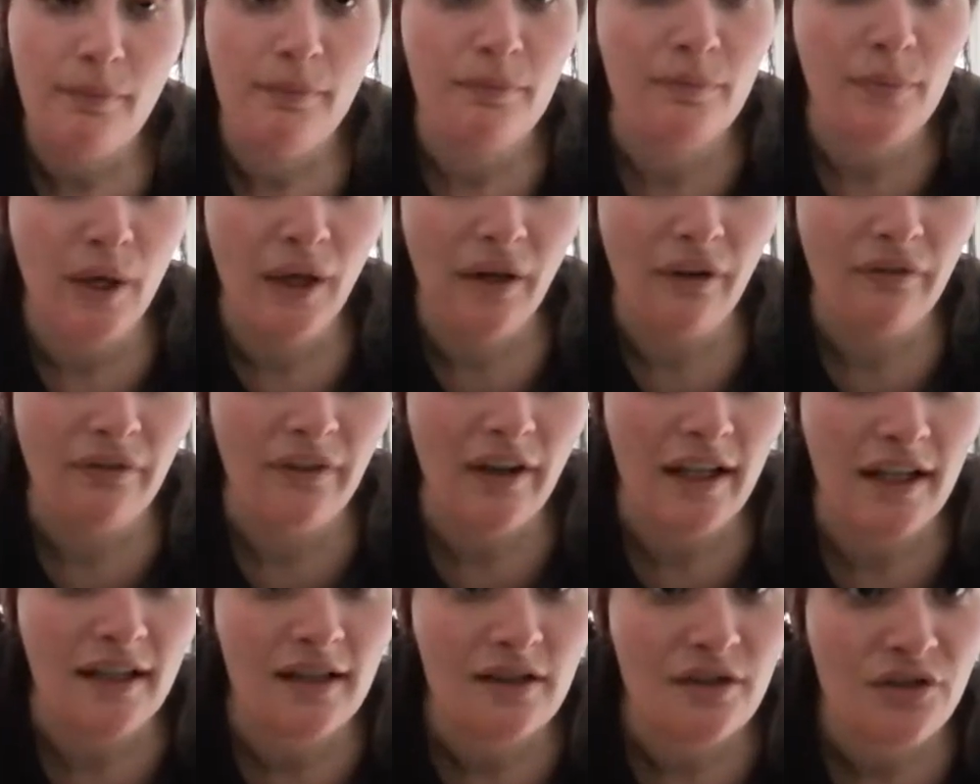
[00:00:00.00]

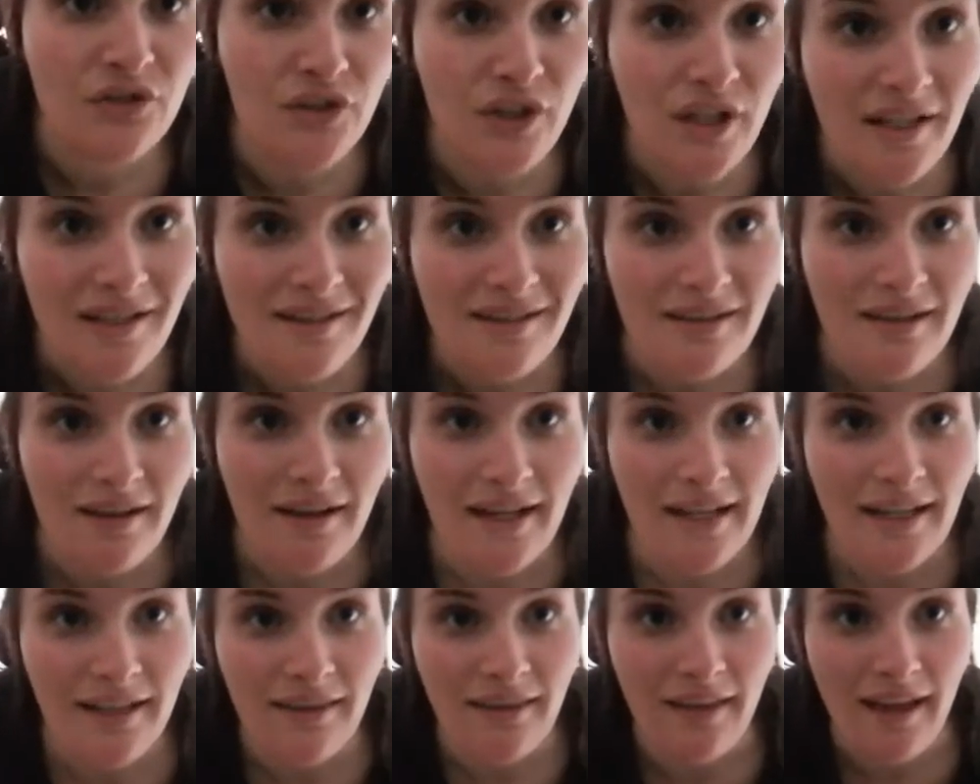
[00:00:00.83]
Perfect, just
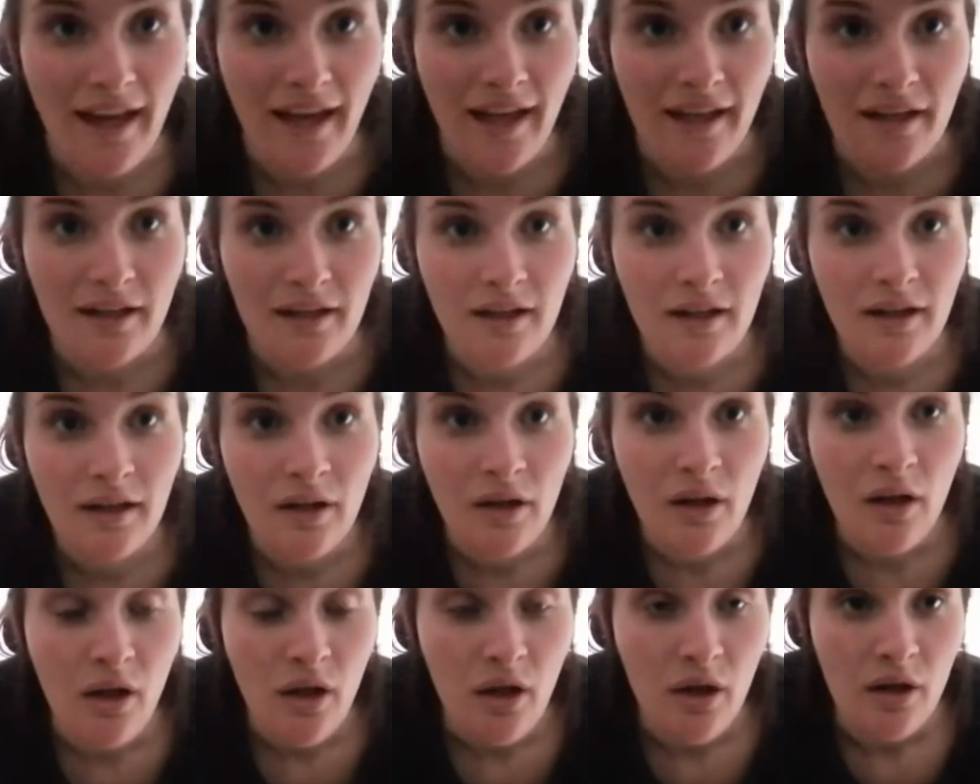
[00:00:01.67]
like that.
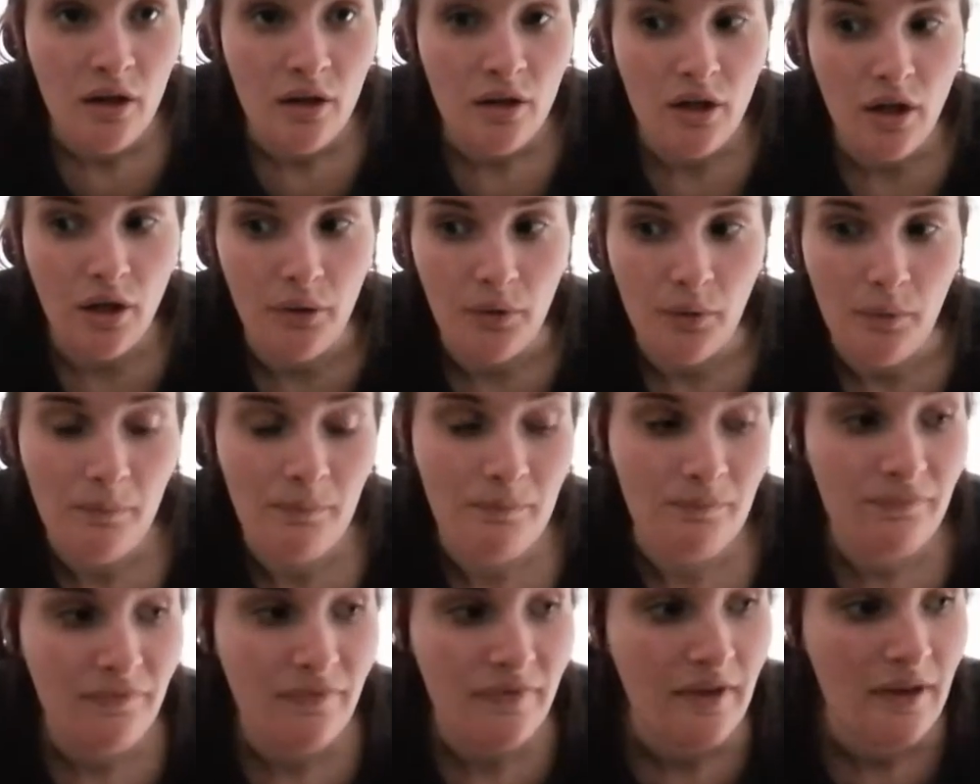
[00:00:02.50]

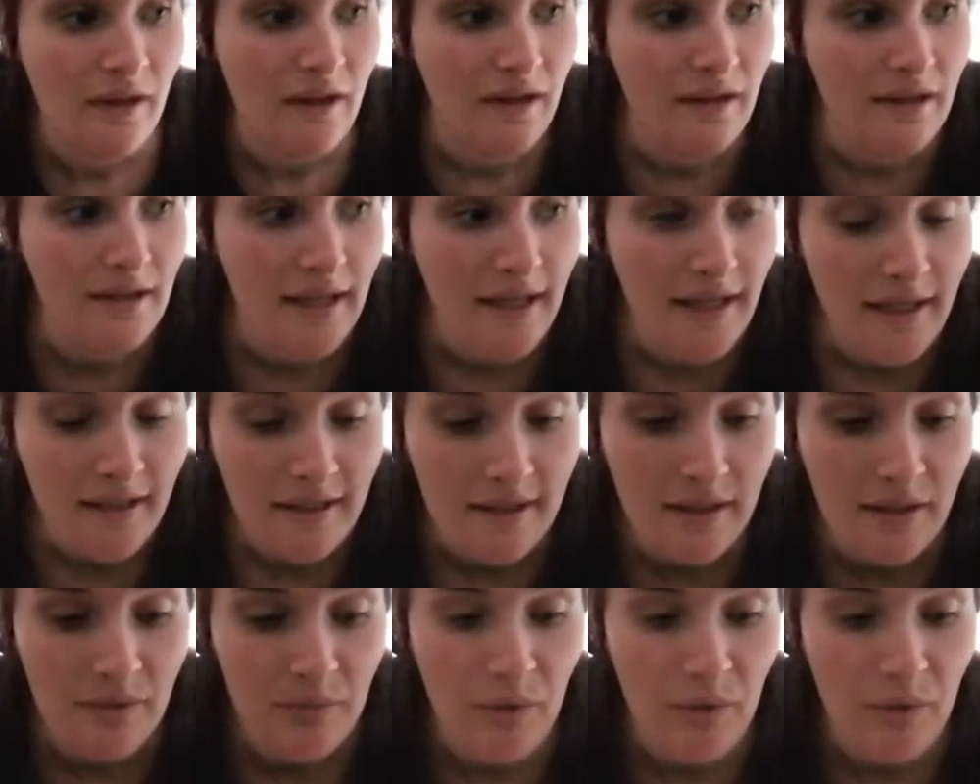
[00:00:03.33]
Cool. Next,